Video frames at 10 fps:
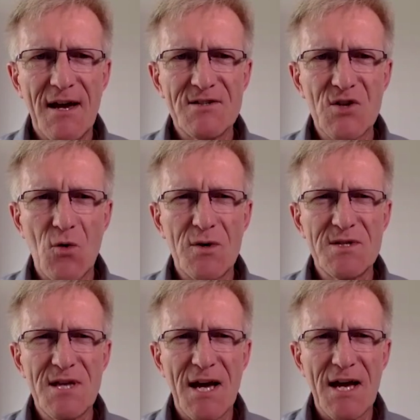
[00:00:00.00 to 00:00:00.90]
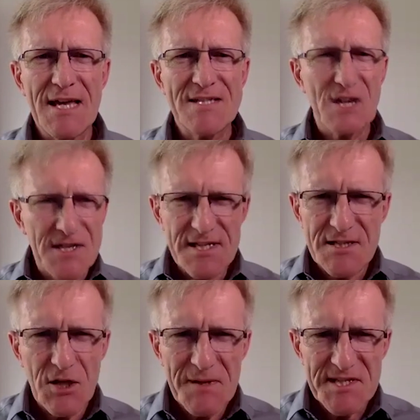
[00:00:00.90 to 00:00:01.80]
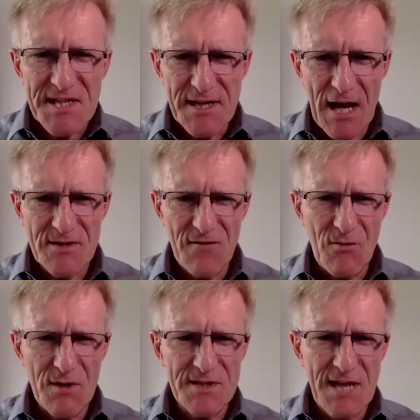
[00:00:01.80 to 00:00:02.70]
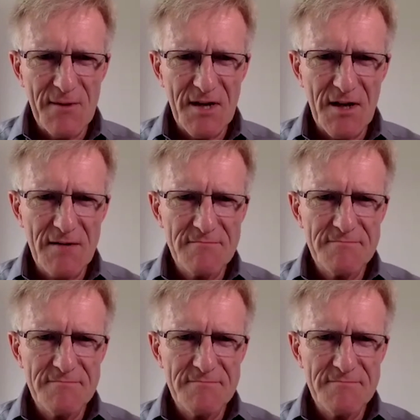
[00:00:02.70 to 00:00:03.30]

So this is going to be sent out to everyone, Tamika?